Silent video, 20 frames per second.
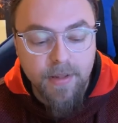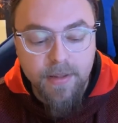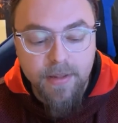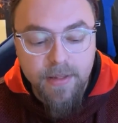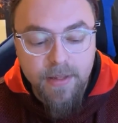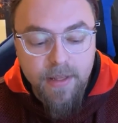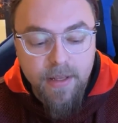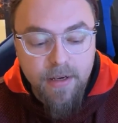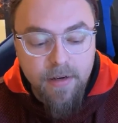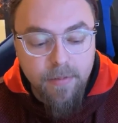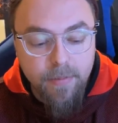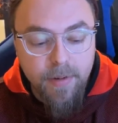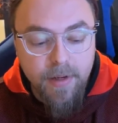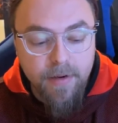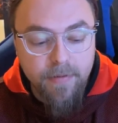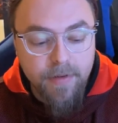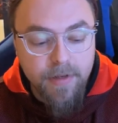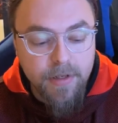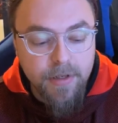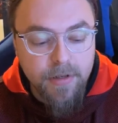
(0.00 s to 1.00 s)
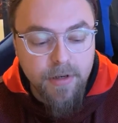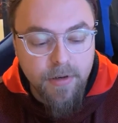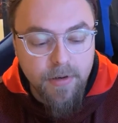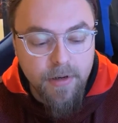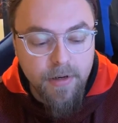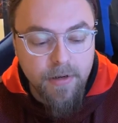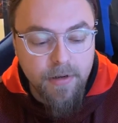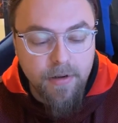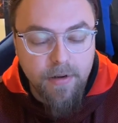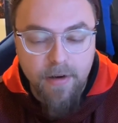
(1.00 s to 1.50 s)
a little bit of a
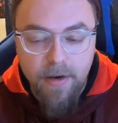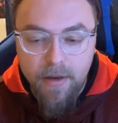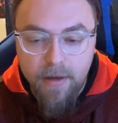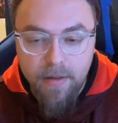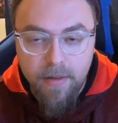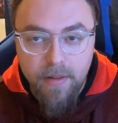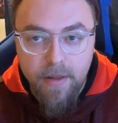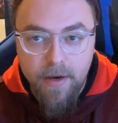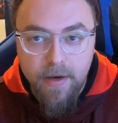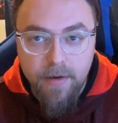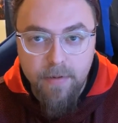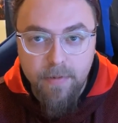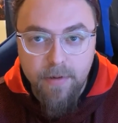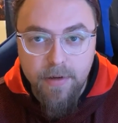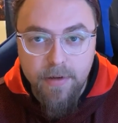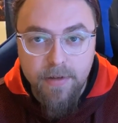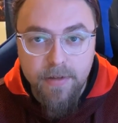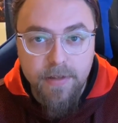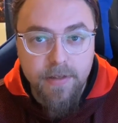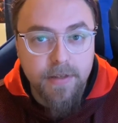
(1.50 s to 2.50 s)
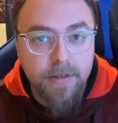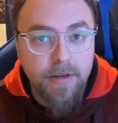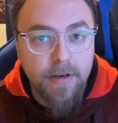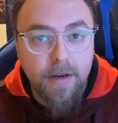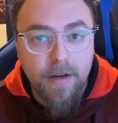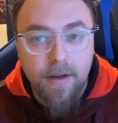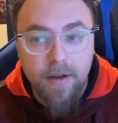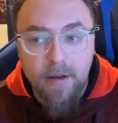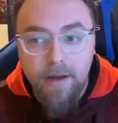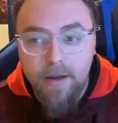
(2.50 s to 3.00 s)
tutorial on how the lighting works.
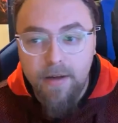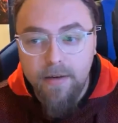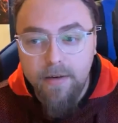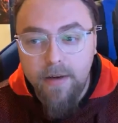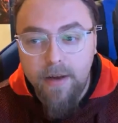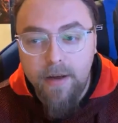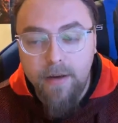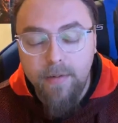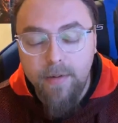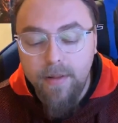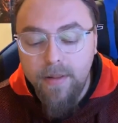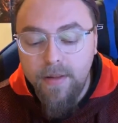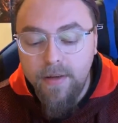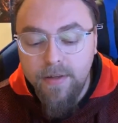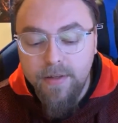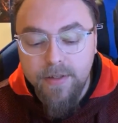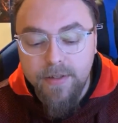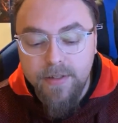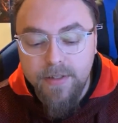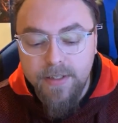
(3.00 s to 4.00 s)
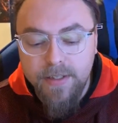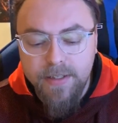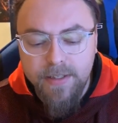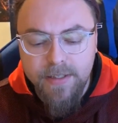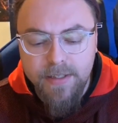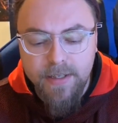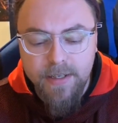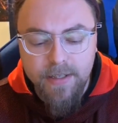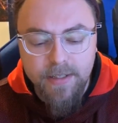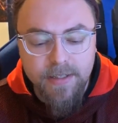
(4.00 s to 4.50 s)
I mean, there's
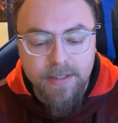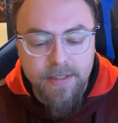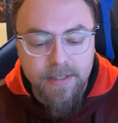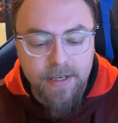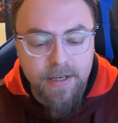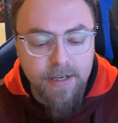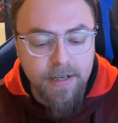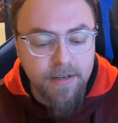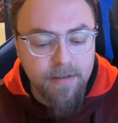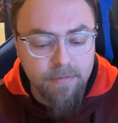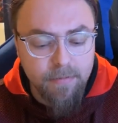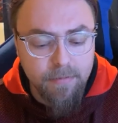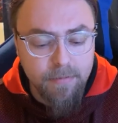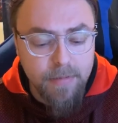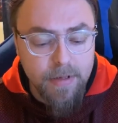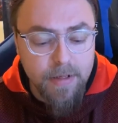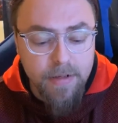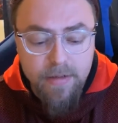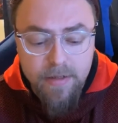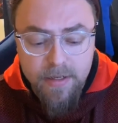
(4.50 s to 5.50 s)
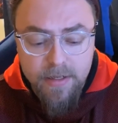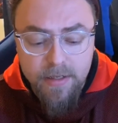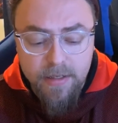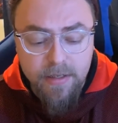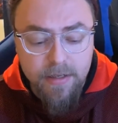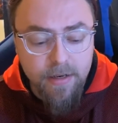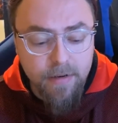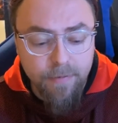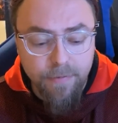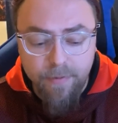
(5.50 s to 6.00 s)
16
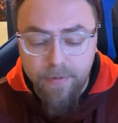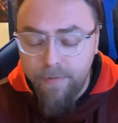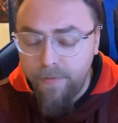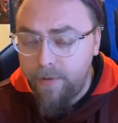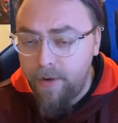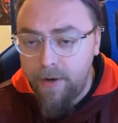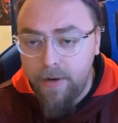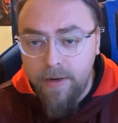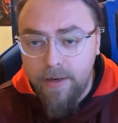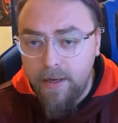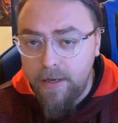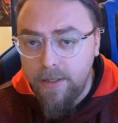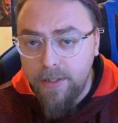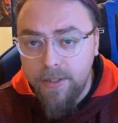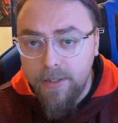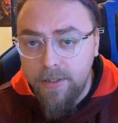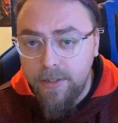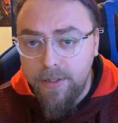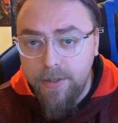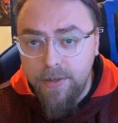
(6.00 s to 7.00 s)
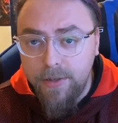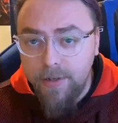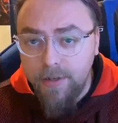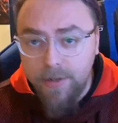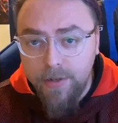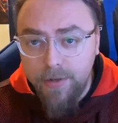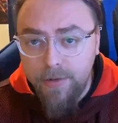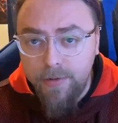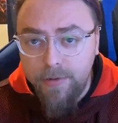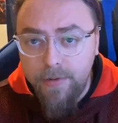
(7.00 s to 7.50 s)
million different variations you can
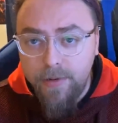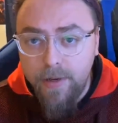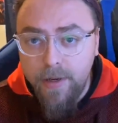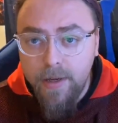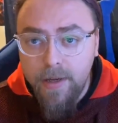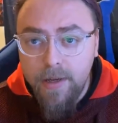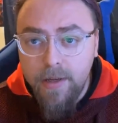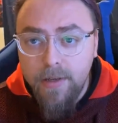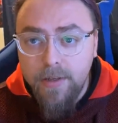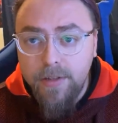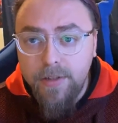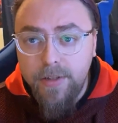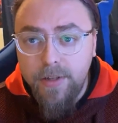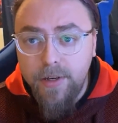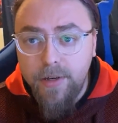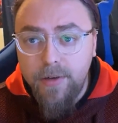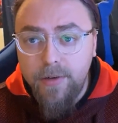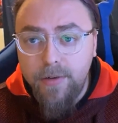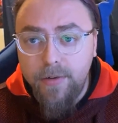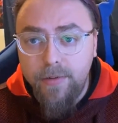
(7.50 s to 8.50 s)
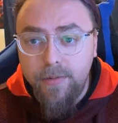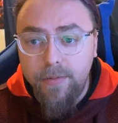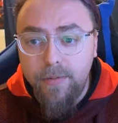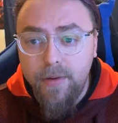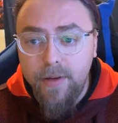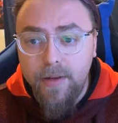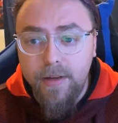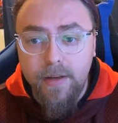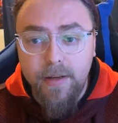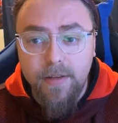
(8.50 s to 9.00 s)
do, so
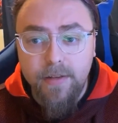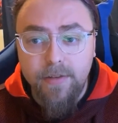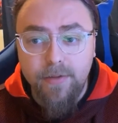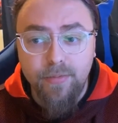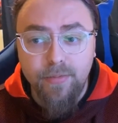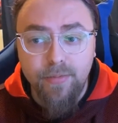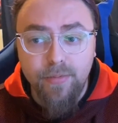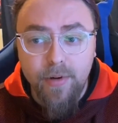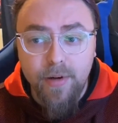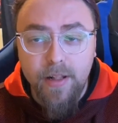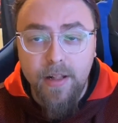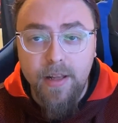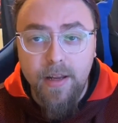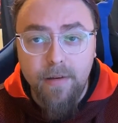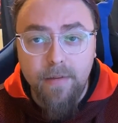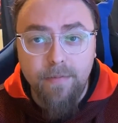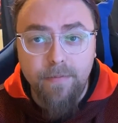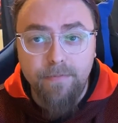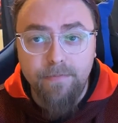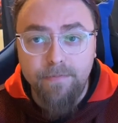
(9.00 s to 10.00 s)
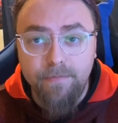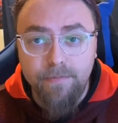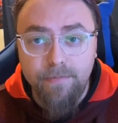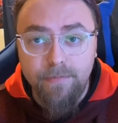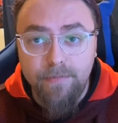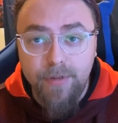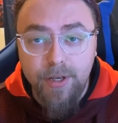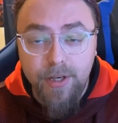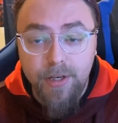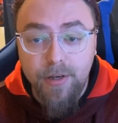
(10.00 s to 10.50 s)
it's really up
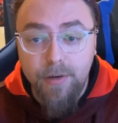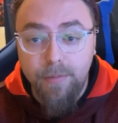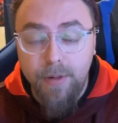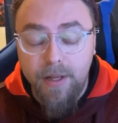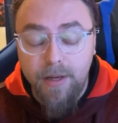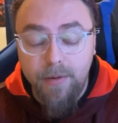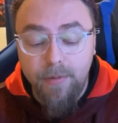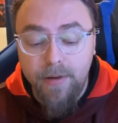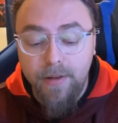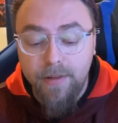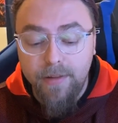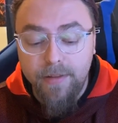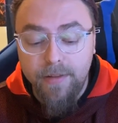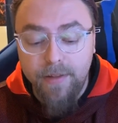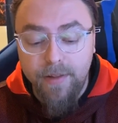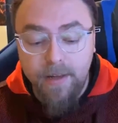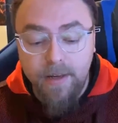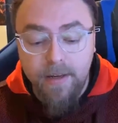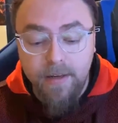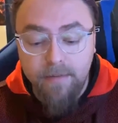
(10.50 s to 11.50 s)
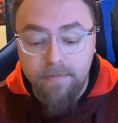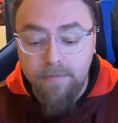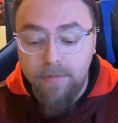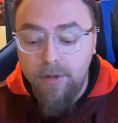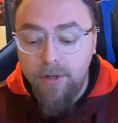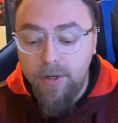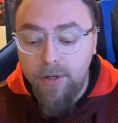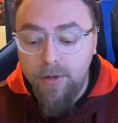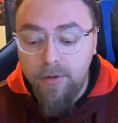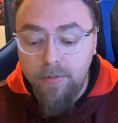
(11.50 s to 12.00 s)
to you to play with. Like,
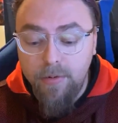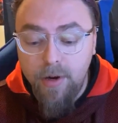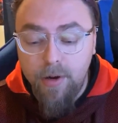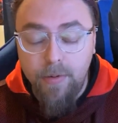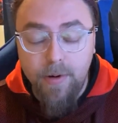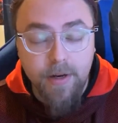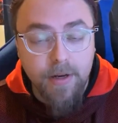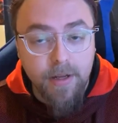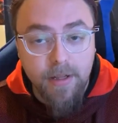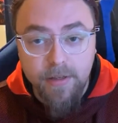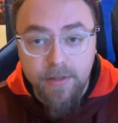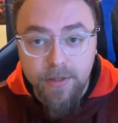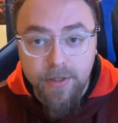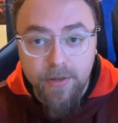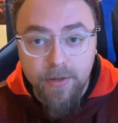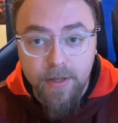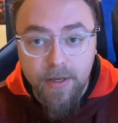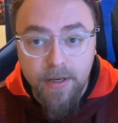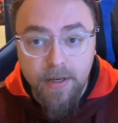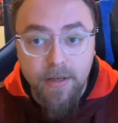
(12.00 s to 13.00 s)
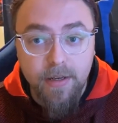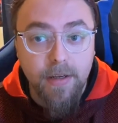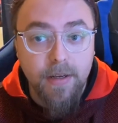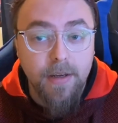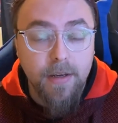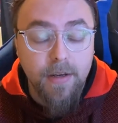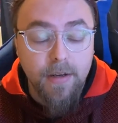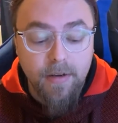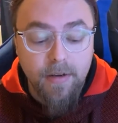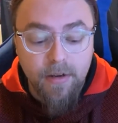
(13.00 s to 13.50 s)
you know what colors you like,
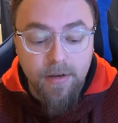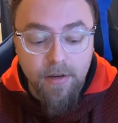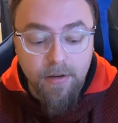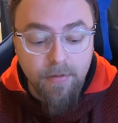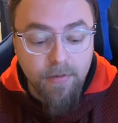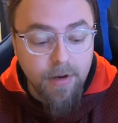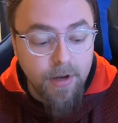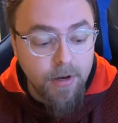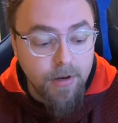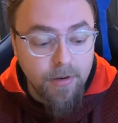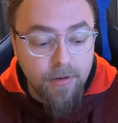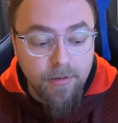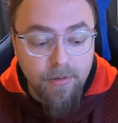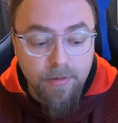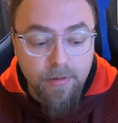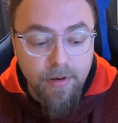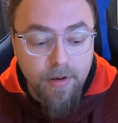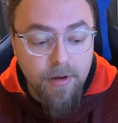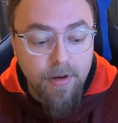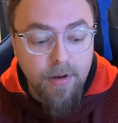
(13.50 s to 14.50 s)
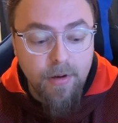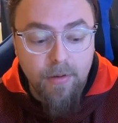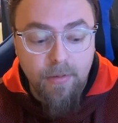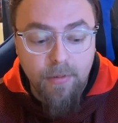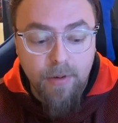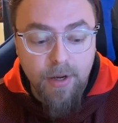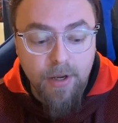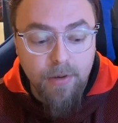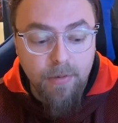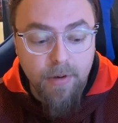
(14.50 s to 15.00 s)
you know
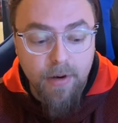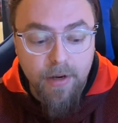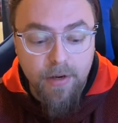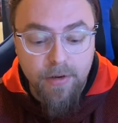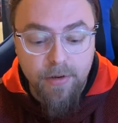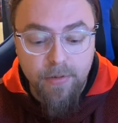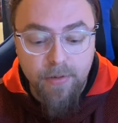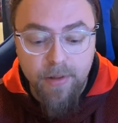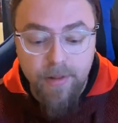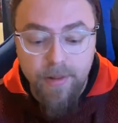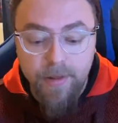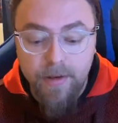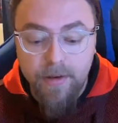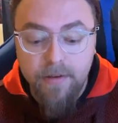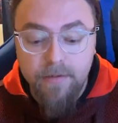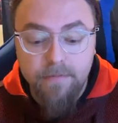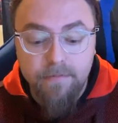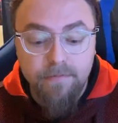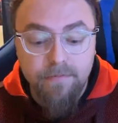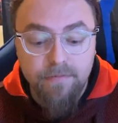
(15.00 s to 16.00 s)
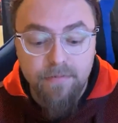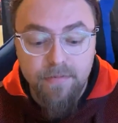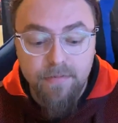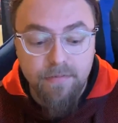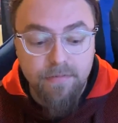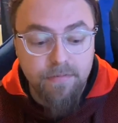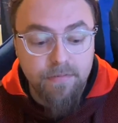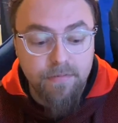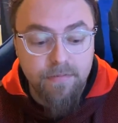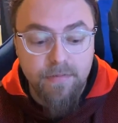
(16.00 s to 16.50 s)
what you want to do with it,
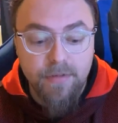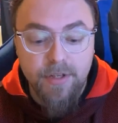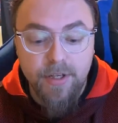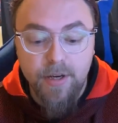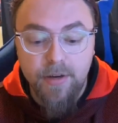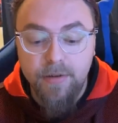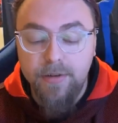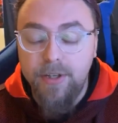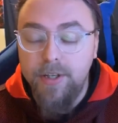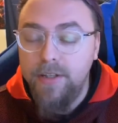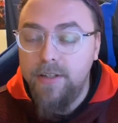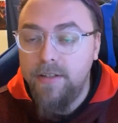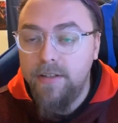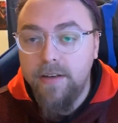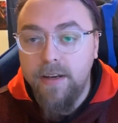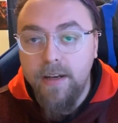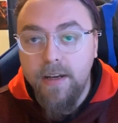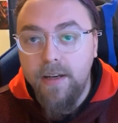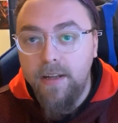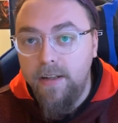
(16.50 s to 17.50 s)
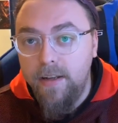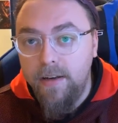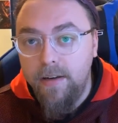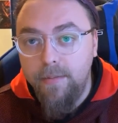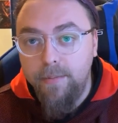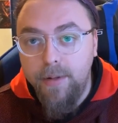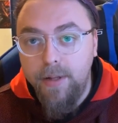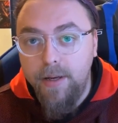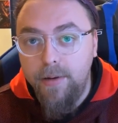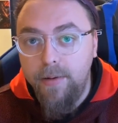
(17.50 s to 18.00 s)
so just get in there
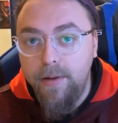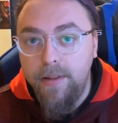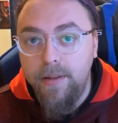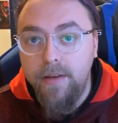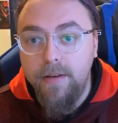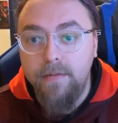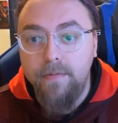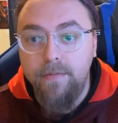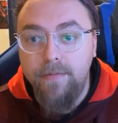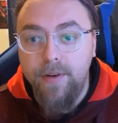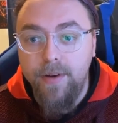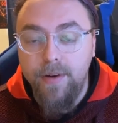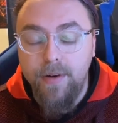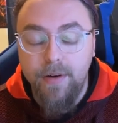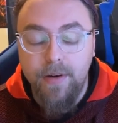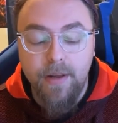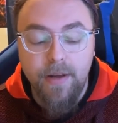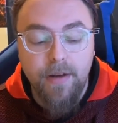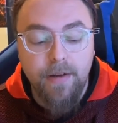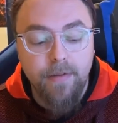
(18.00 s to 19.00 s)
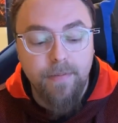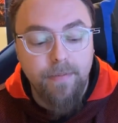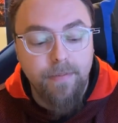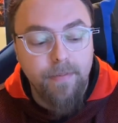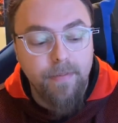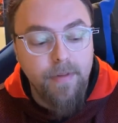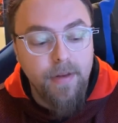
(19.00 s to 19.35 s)
and play with it and figure it out.